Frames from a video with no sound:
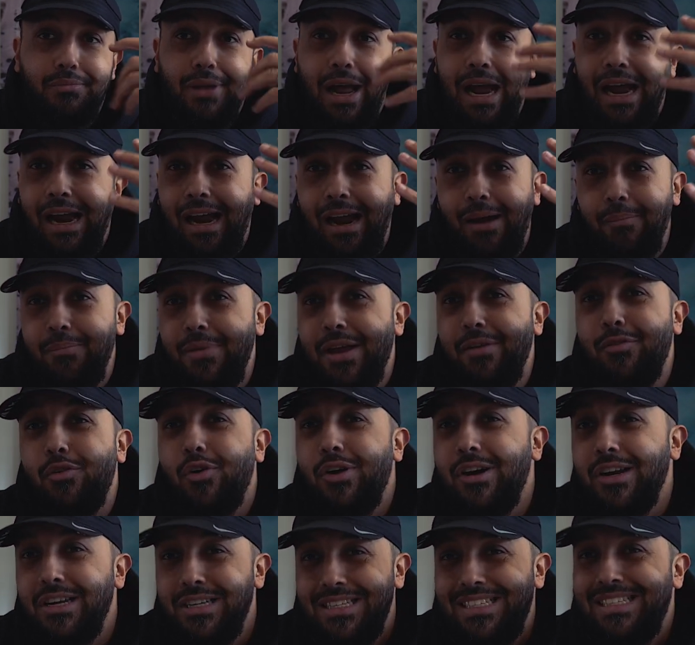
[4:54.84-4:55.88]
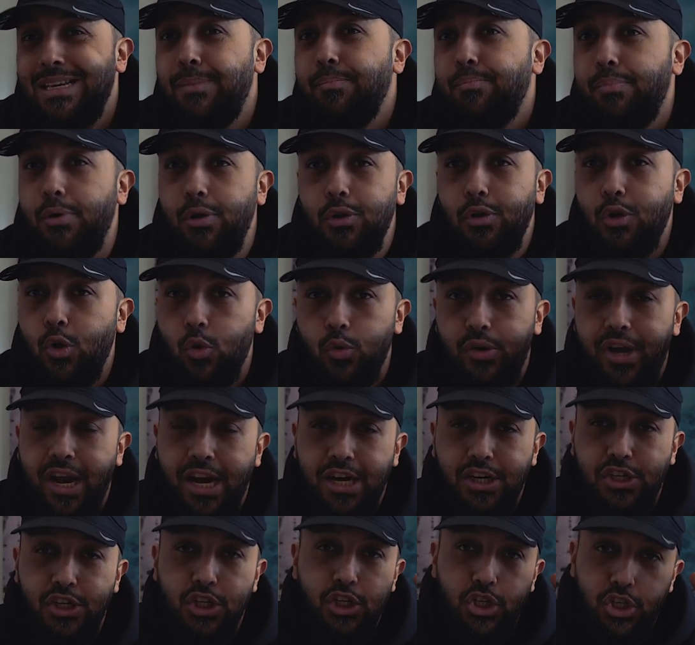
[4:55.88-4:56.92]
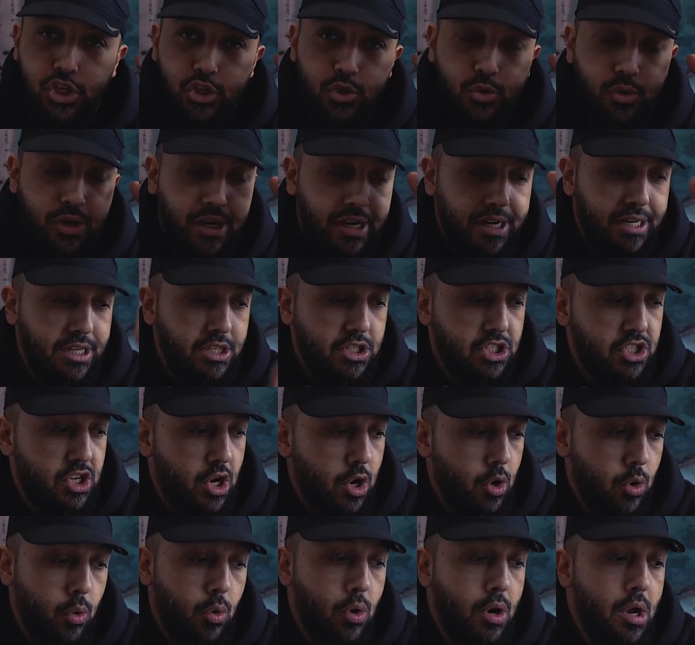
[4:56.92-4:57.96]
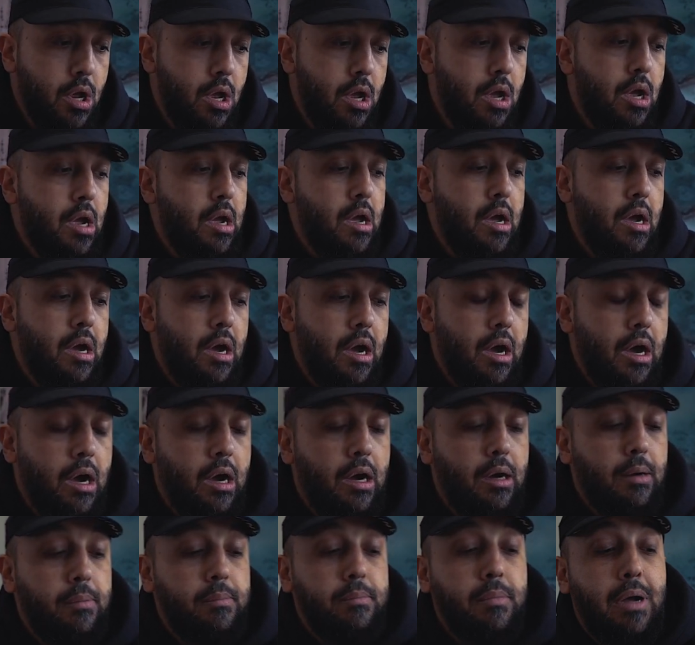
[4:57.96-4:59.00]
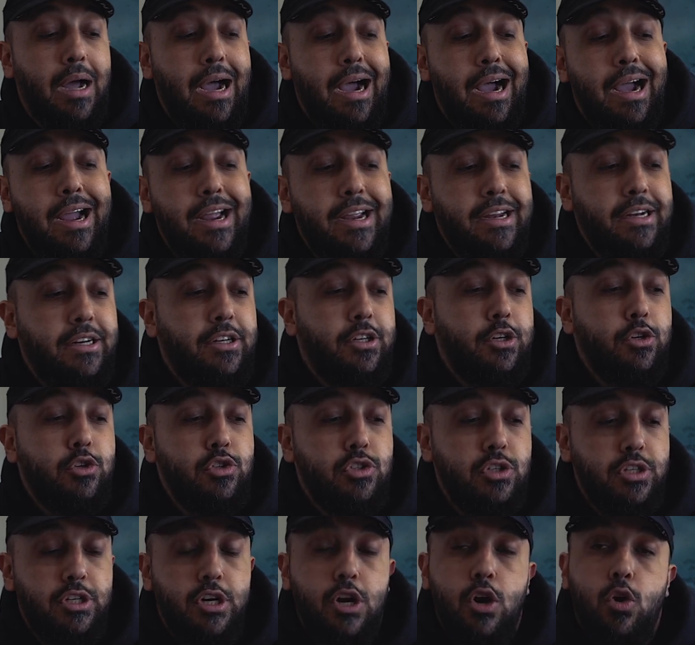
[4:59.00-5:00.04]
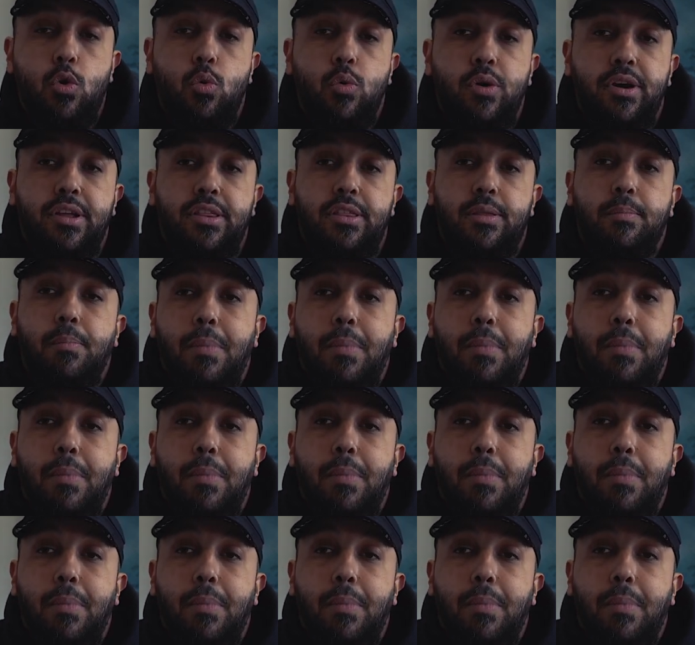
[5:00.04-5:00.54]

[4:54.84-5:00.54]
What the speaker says: I'm never in a simple location shooting, so I usually go with